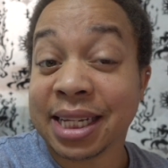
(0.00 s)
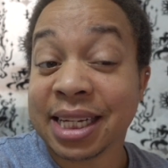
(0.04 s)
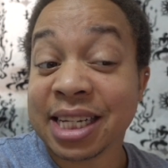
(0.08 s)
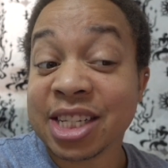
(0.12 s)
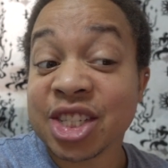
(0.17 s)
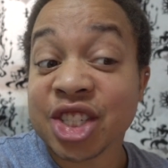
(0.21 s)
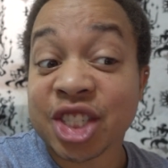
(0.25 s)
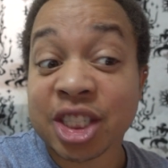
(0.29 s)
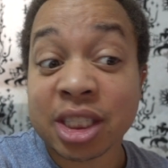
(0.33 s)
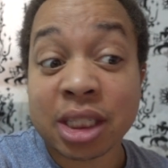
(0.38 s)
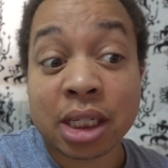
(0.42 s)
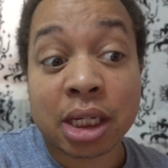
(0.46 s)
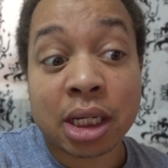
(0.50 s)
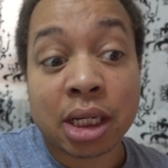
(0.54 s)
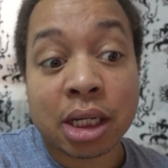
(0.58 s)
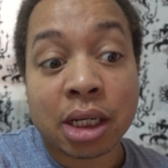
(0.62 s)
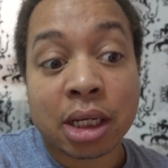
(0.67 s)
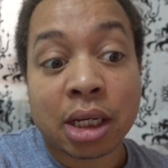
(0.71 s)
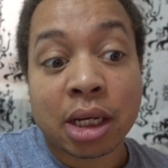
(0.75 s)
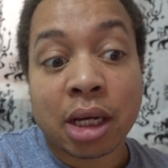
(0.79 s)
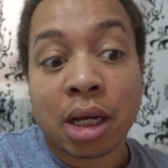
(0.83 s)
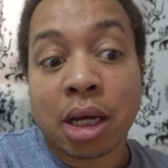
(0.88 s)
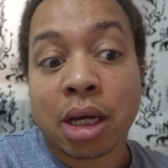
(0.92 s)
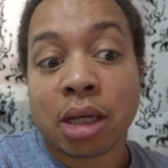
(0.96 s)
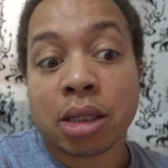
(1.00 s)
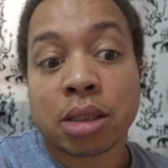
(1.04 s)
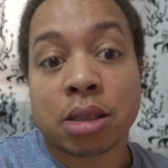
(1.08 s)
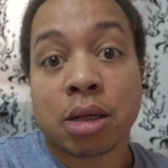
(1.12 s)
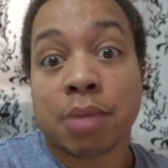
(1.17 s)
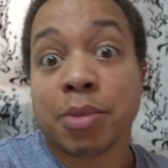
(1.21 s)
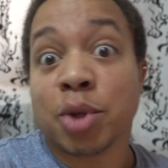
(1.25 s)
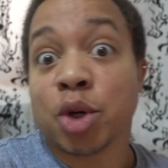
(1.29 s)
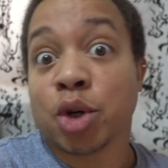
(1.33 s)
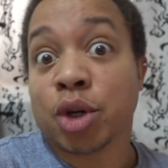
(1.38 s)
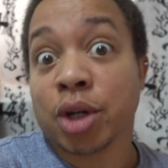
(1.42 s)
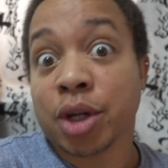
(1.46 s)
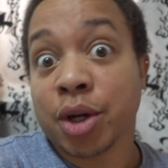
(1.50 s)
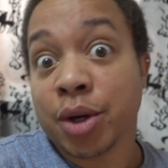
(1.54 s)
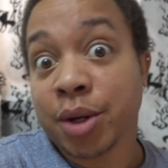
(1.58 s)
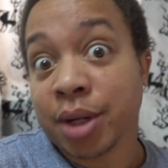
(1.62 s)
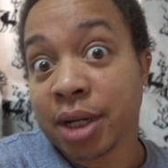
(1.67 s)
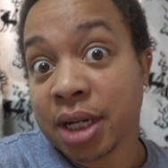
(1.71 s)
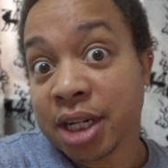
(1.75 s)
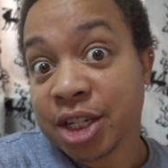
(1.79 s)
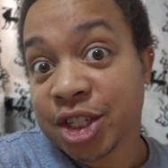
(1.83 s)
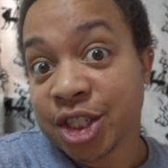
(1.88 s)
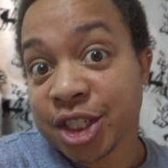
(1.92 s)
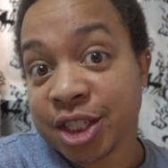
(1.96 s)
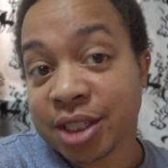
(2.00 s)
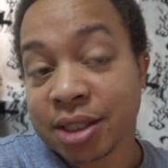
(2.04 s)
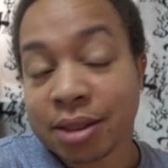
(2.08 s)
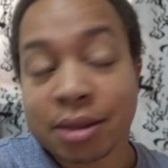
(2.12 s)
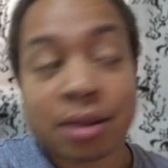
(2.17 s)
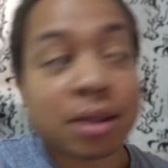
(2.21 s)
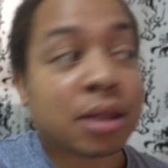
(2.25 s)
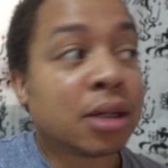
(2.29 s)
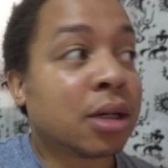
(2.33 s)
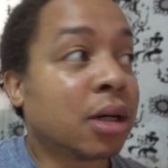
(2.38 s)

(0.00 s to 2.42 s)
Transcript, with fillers: kitchen, so I'm not going to go in the kitchen.